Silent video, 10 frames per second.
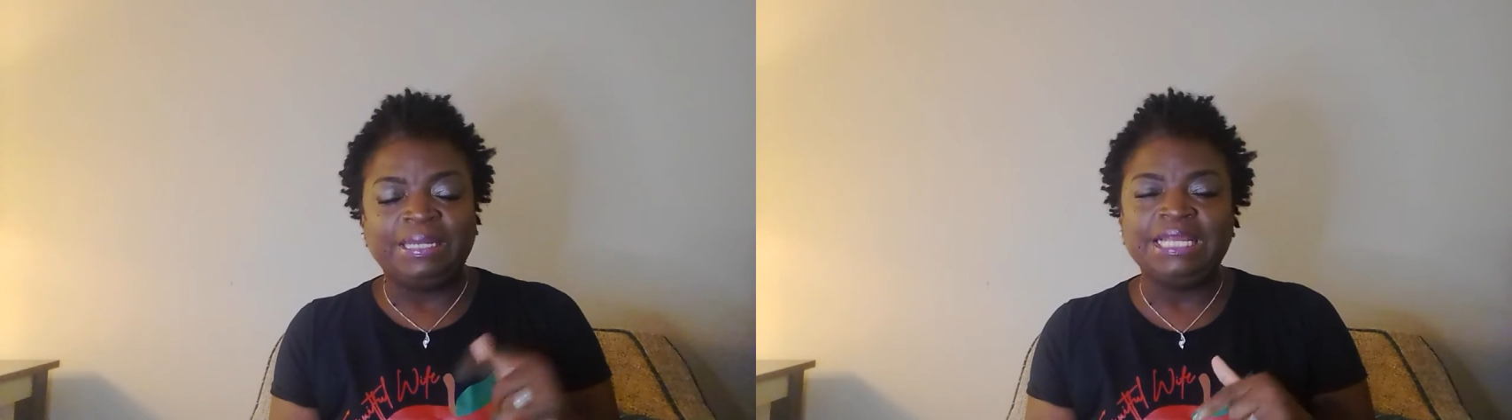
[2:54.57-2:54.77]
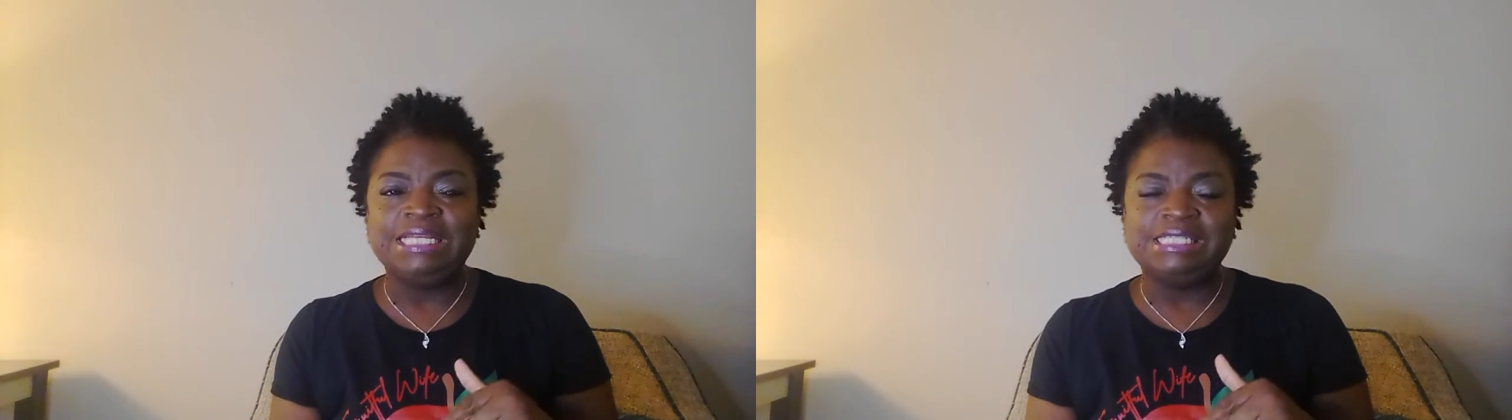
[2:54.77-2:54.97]

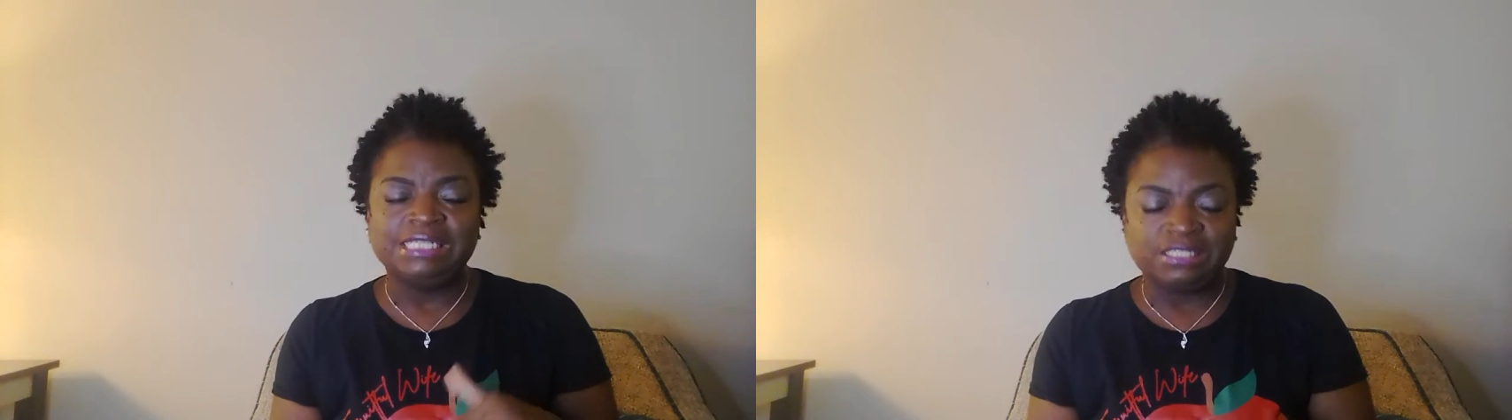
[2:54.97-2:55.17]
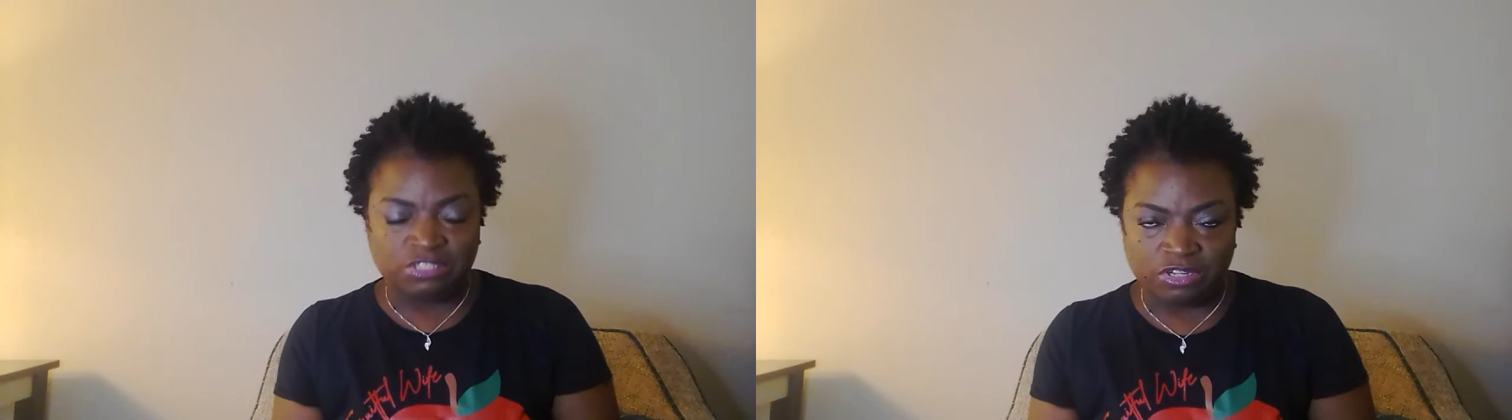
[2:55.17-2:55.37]

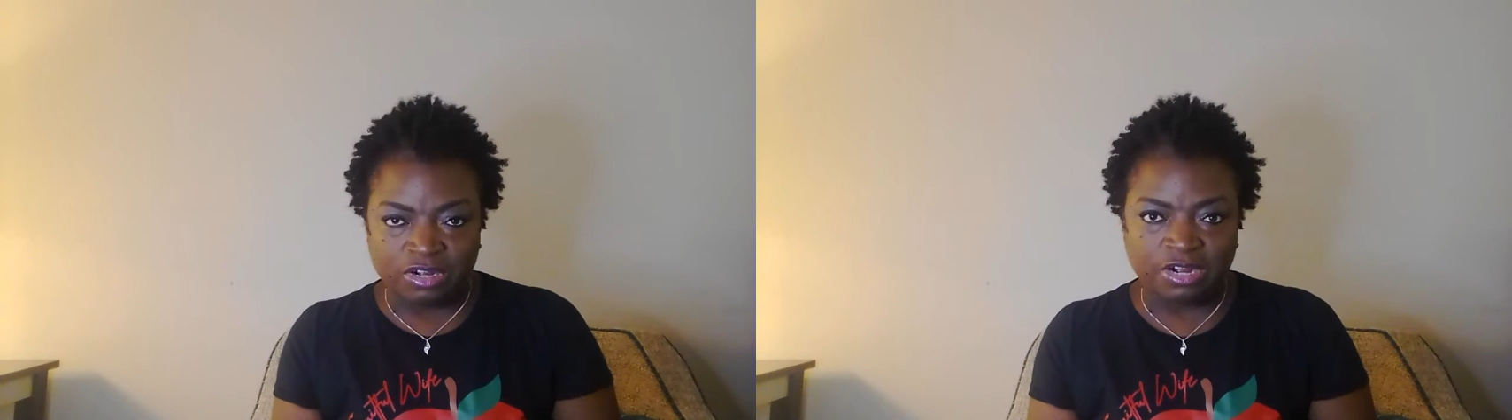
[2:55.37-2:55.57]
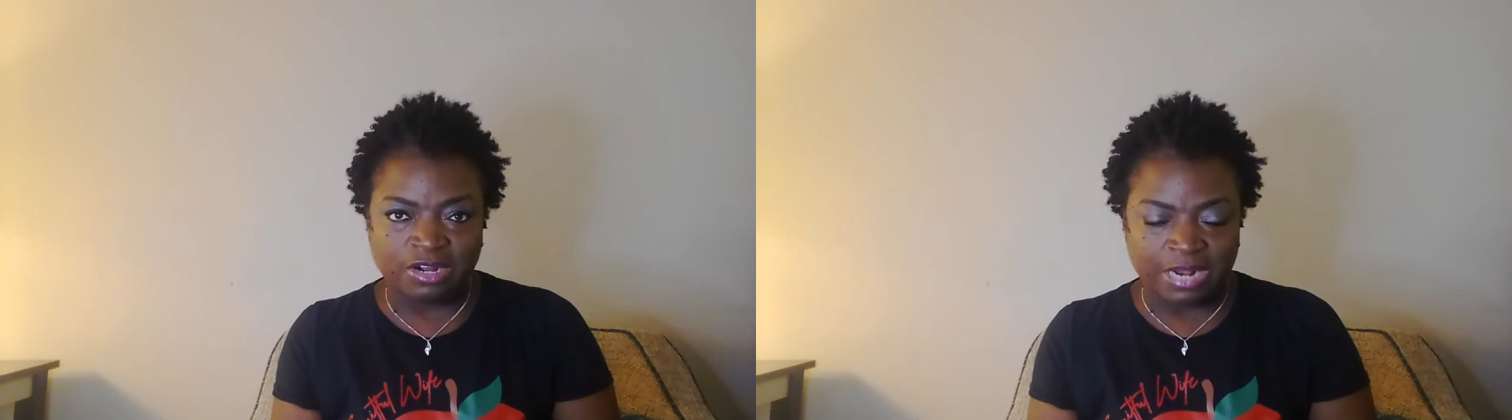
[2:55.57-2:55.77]
pleasing to
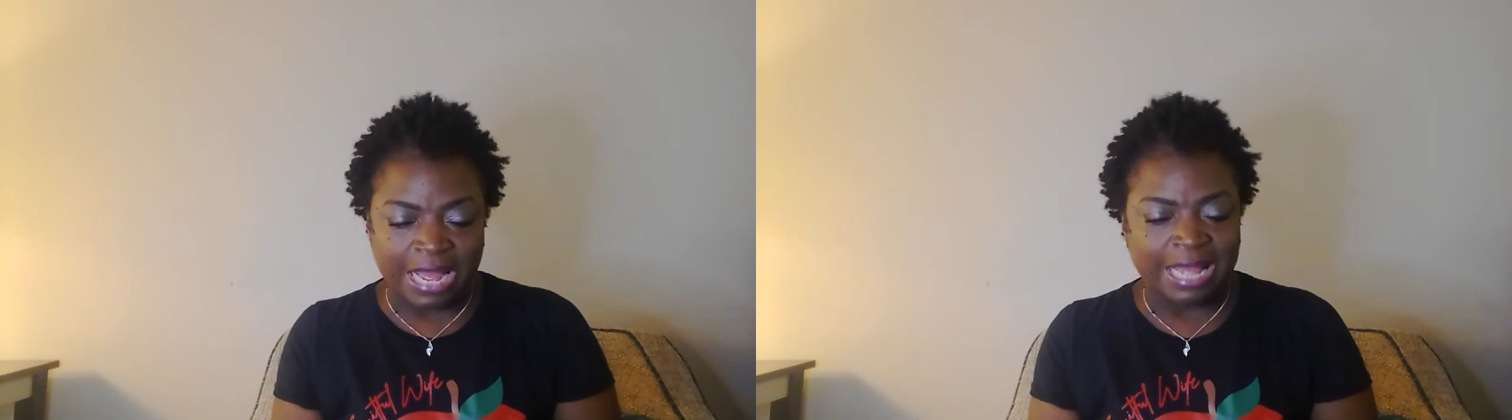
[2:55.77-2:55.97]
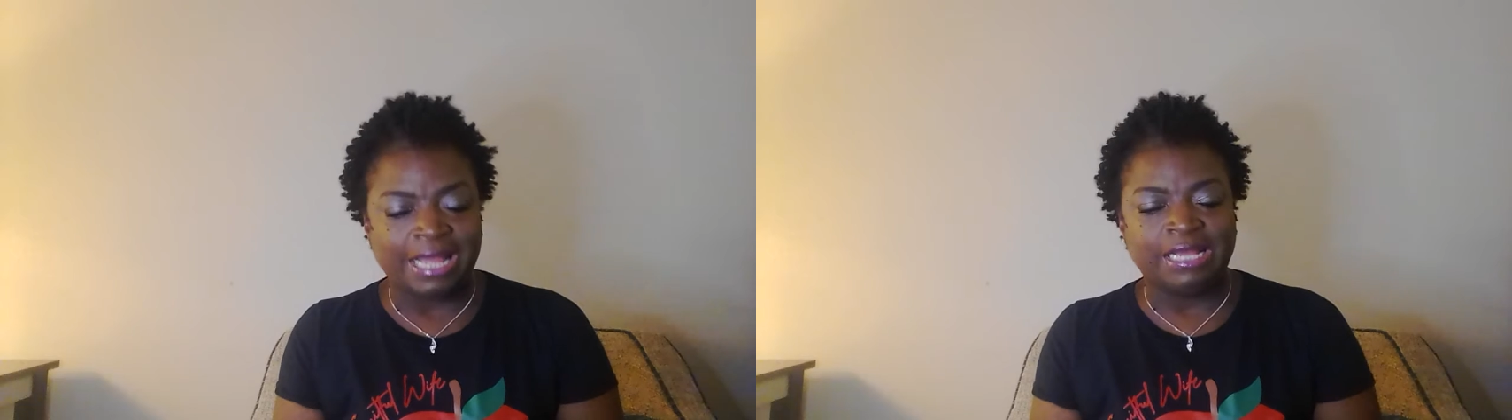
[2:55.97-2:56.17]

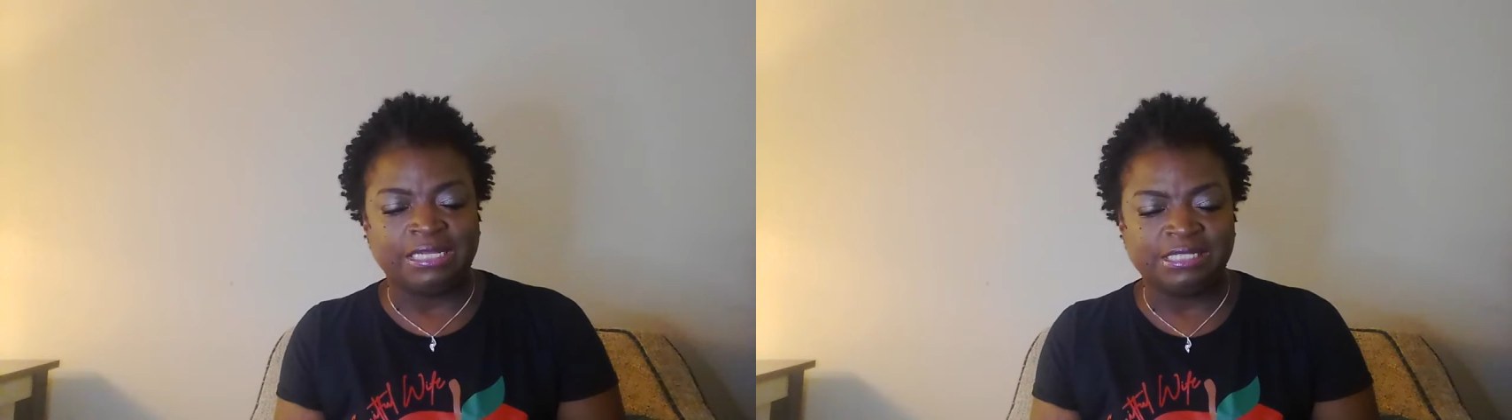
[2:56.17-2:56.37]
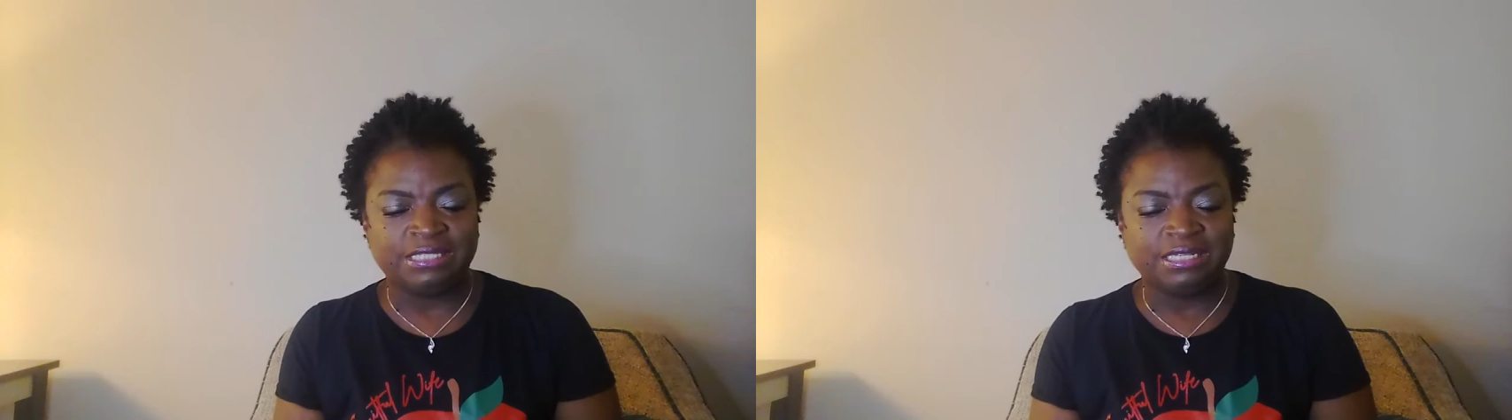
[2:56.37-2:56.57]
her
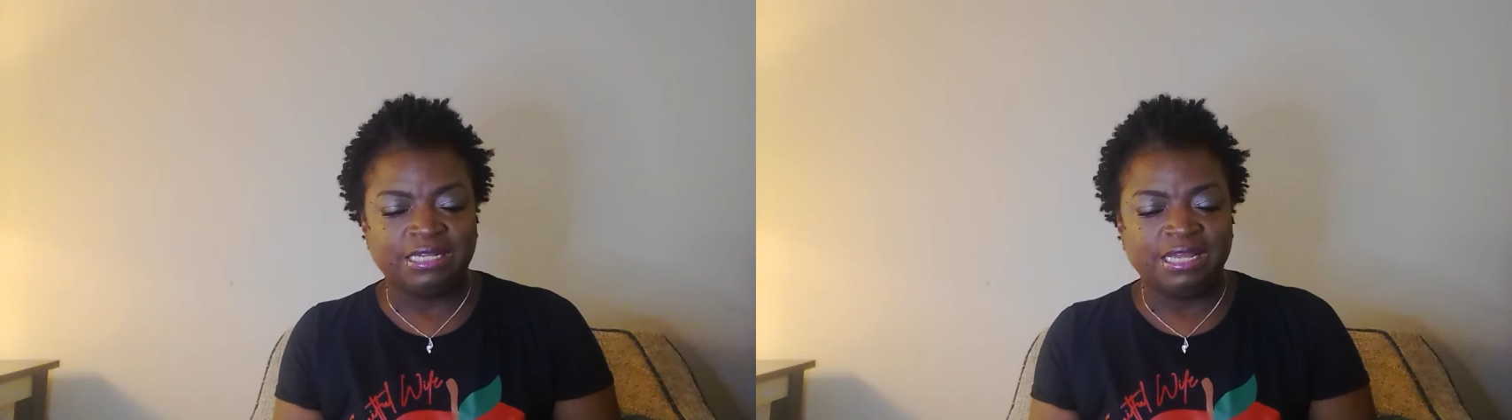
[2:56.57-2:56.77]
eyes.